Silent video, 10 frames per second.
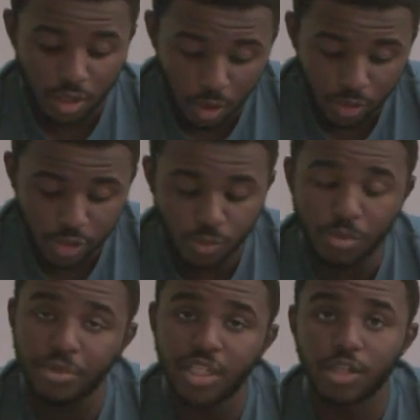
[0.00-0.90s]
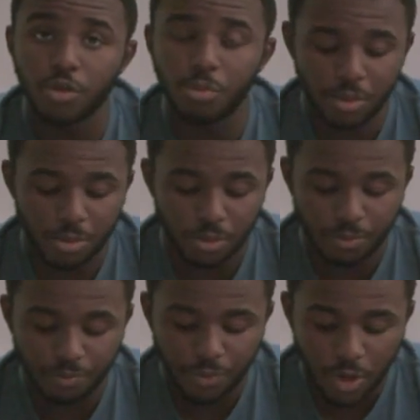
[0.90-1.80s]
notice when meeting new people.
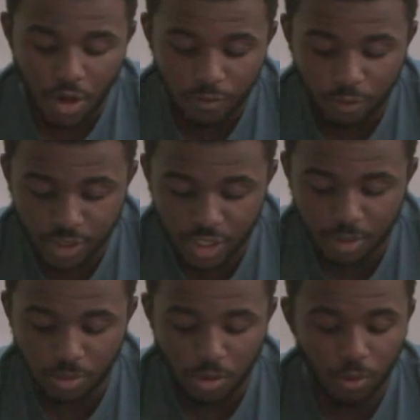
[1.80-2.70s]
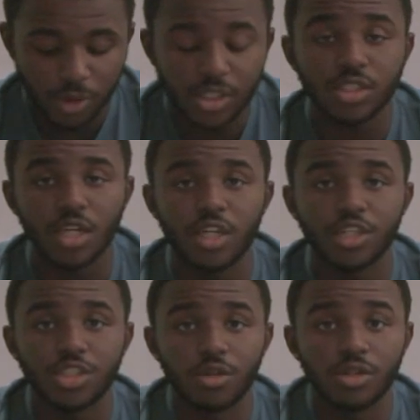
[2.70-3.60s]
For example, a recent study
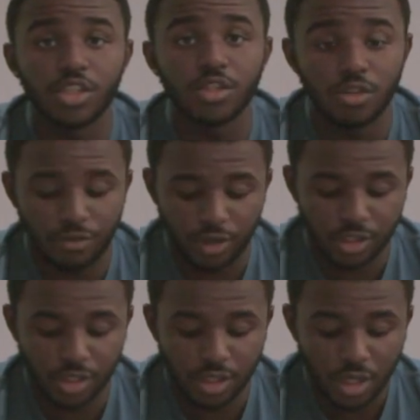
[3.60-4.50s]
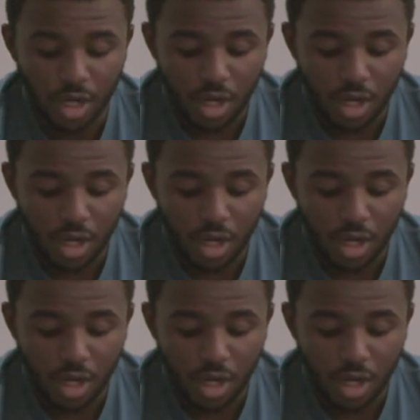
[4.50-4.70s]
has shown that the university